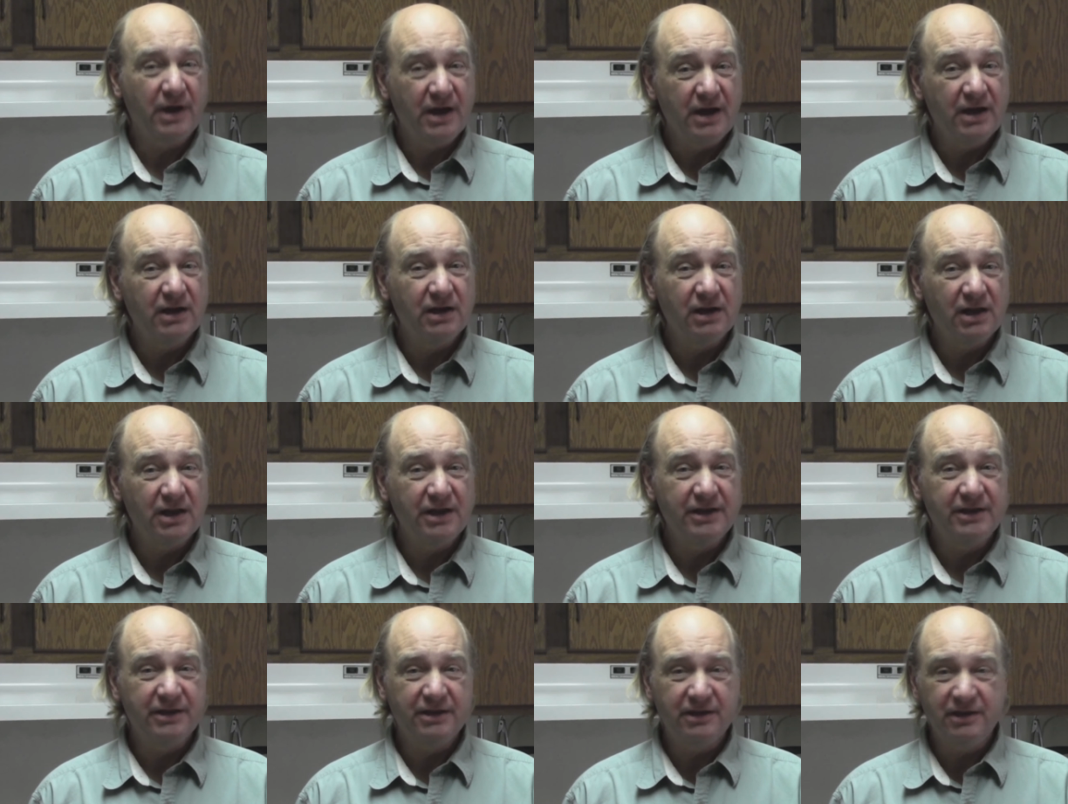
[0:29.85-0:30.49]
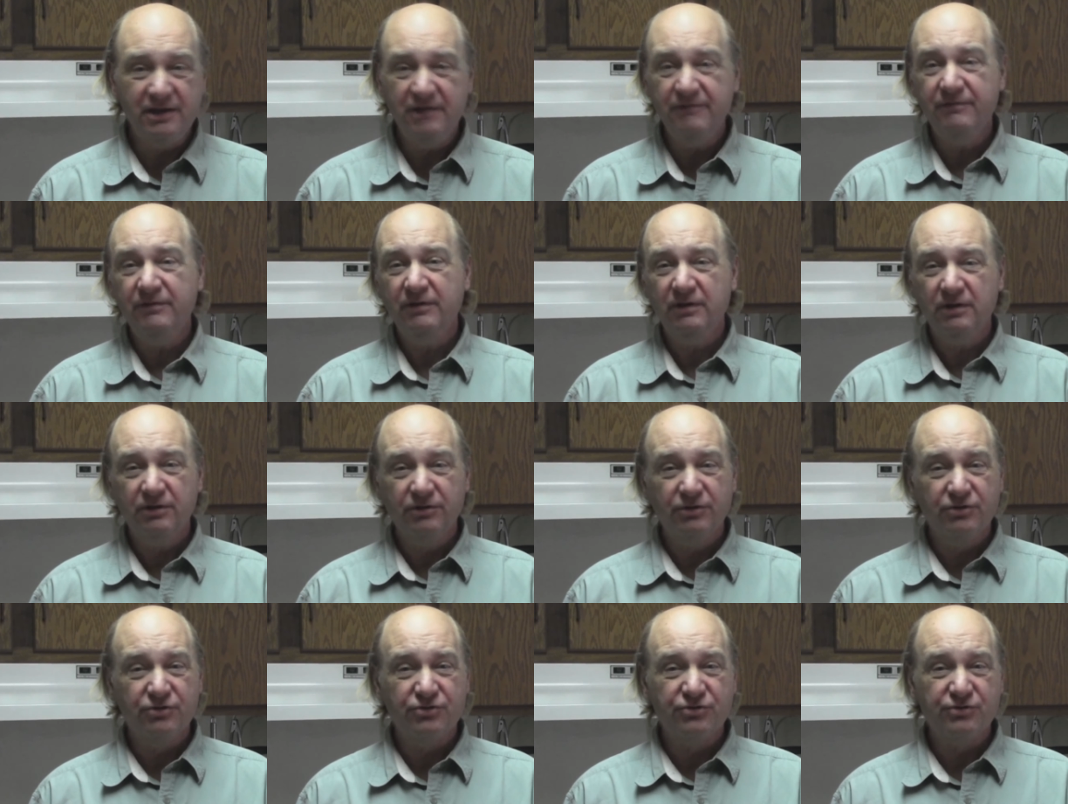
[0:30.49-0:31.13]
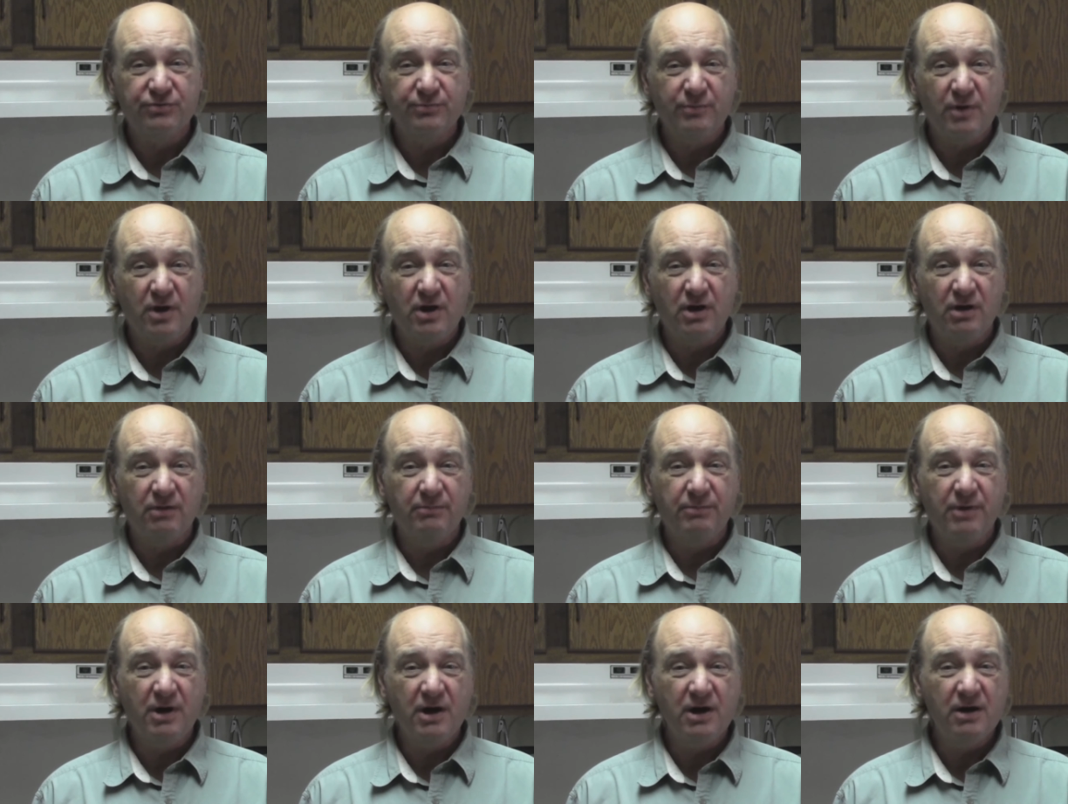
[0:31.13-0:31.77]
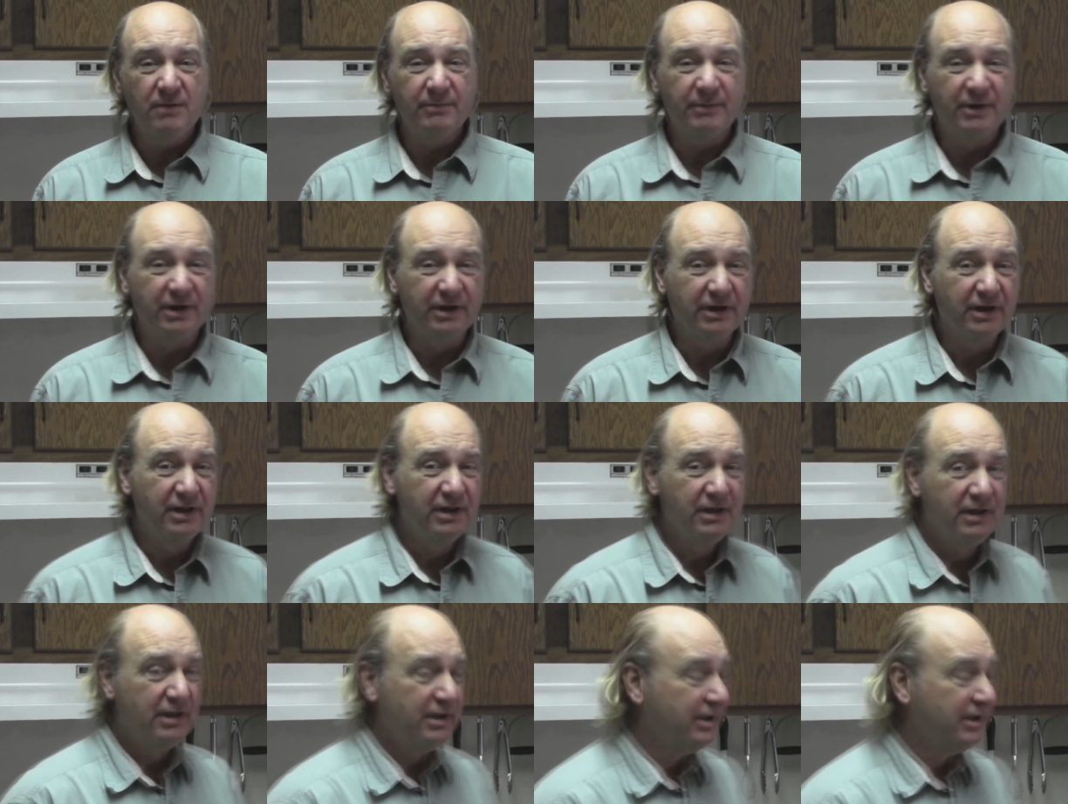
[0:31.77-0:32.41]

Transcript: Unlike even in the small apartment,